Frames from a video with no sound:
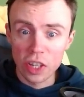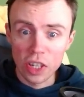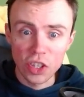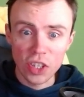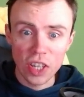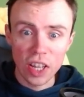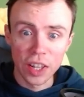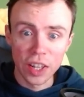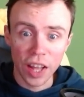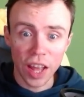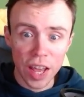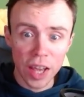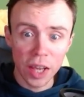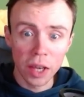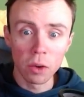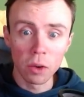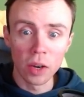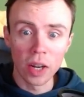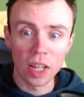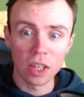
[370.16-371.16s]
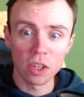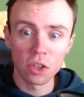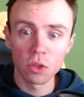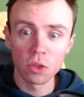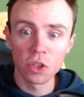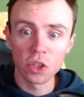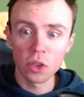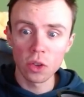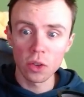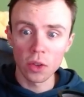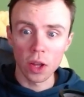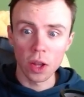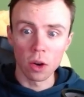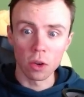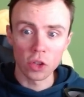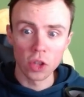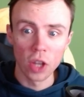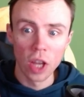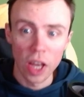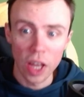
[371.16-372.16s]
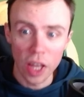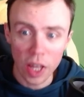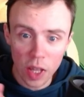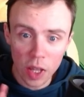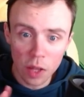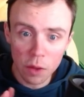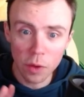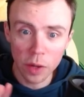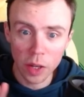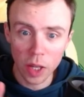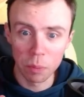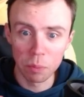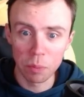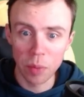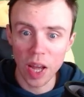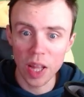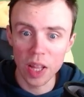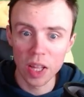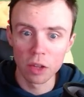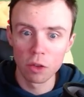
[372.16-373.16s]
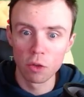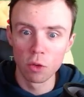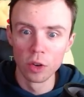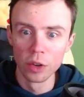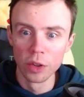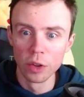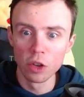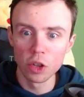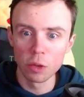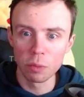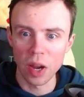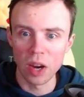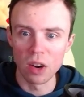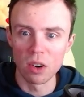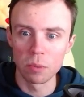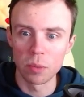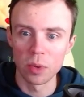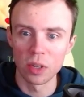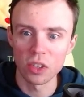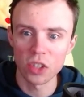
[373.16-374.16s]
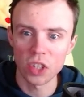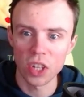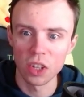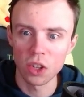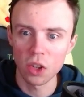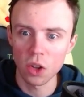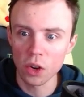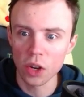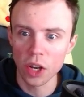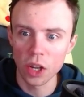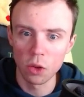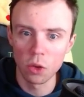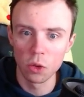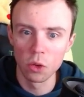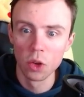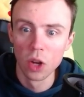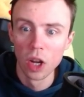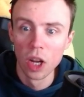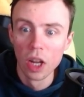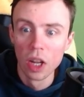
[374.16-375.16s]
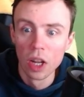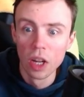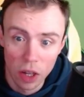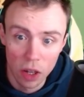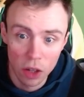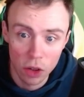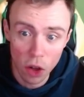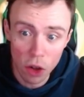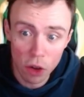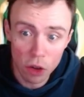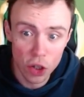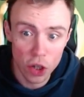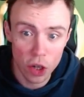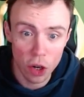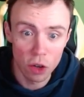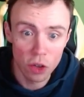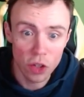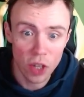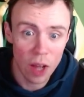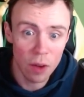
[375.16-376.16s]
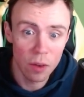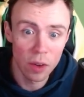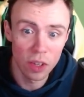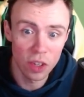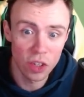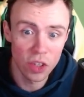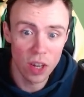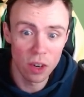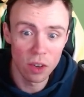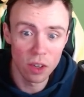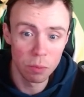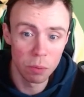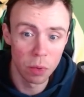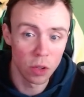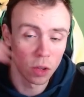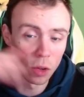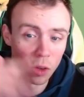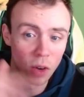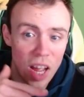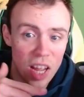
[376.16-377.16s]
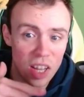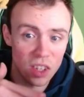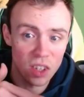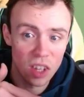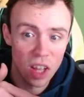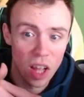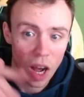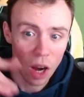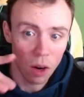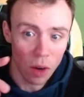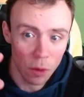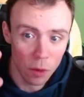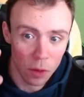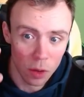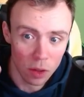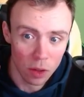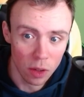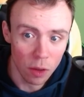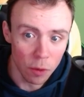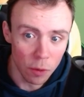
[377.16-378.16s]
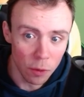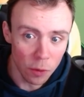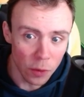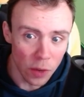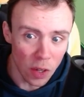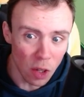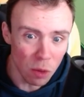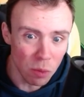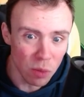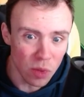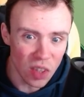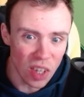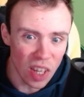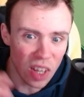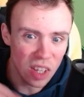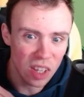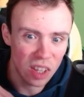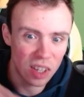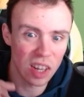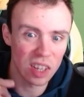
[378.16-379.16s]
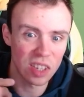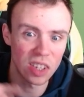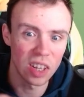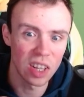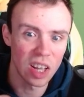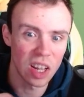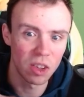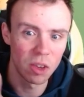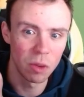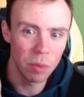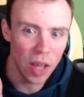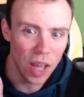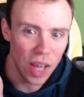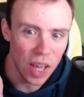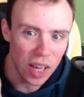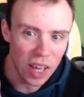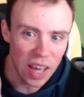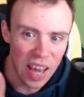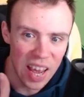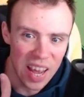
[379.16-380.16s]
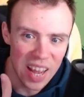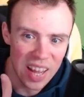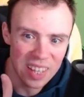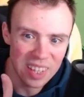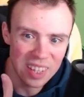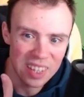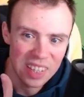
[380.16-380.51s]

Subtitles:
sending angry letters to the studios, even campaigning through newspapers and talking to talk shows having the series put to rest. However, the films didn't cost a lot to make and